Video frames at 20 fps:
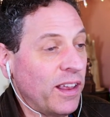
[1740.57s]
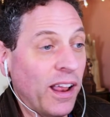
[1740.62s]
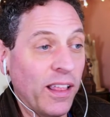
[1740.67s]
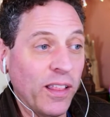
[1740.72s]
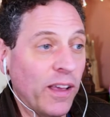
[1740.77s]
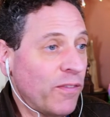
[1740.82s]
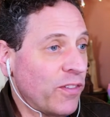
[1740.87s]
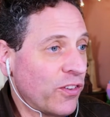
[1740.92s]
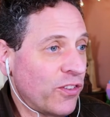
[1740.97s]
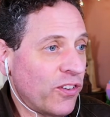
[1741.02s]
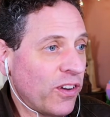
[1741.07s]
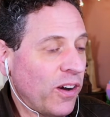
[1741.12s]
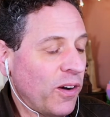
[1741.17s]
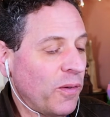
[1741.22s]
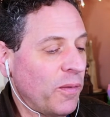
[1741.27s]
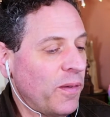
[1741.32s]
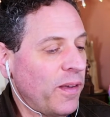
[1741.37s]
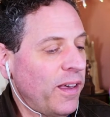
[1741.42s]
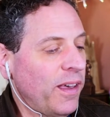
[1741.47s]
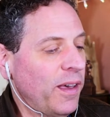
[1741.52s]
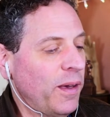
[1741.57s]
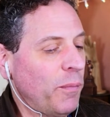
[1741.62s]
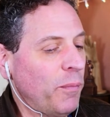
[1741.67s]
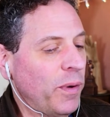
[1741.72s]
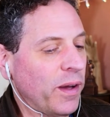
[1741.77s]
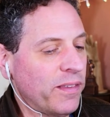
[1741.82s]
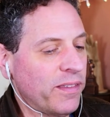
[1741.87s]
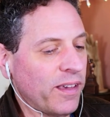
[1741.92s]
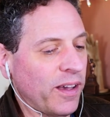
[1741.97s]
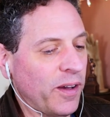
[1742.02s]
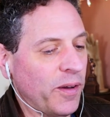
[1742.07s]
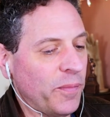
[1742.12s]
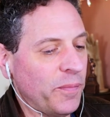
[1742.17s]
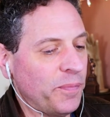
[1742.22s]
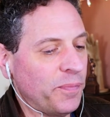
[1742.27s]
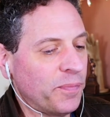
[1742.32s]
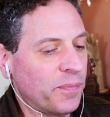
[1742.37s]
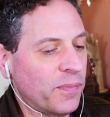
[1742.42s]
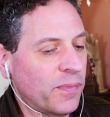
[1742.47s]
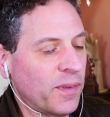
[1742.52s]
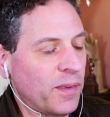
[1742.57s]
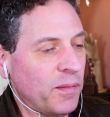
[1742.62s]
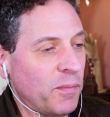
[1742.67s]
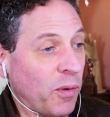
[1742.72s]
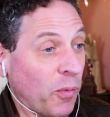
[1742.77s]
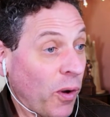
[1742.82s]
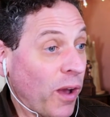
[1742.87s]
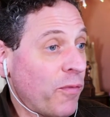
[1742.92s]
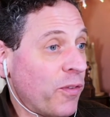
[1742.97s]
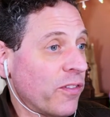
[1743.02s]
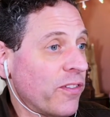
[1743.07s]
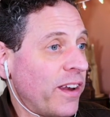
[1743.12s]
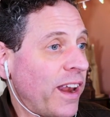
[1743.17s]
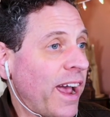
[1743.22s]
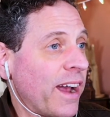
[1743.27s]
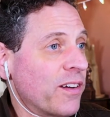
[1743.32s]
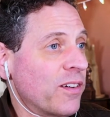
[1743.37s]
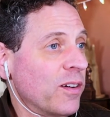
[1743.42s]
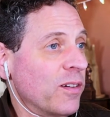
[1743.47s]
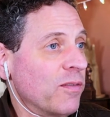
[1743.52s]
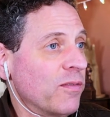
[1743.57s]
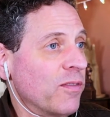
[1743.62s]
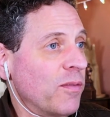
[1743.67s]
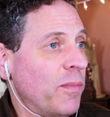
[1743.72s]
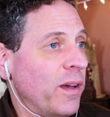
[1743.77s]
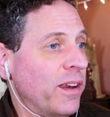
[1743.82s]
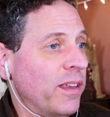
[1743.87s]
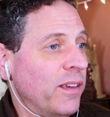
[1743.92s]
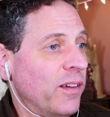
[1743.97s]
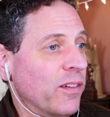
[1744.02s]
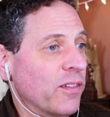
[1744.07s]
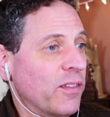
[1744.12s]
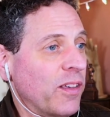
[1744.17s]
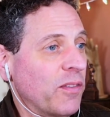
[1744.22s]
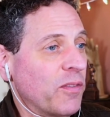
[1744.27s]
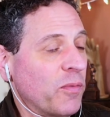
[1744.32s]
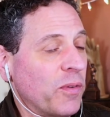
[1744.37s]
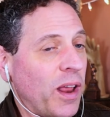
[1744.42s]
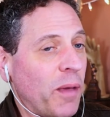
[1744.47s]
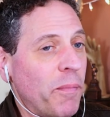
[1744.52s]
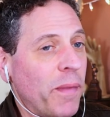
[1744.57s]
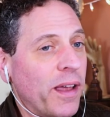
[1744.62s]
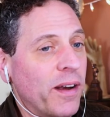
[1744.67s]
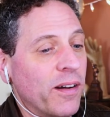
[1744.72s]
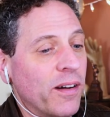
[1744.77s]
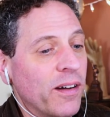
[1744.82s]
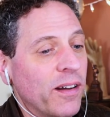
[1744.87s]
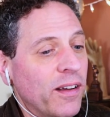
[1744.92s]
I love the show. But my wife was an actor for many years. That's when I met her.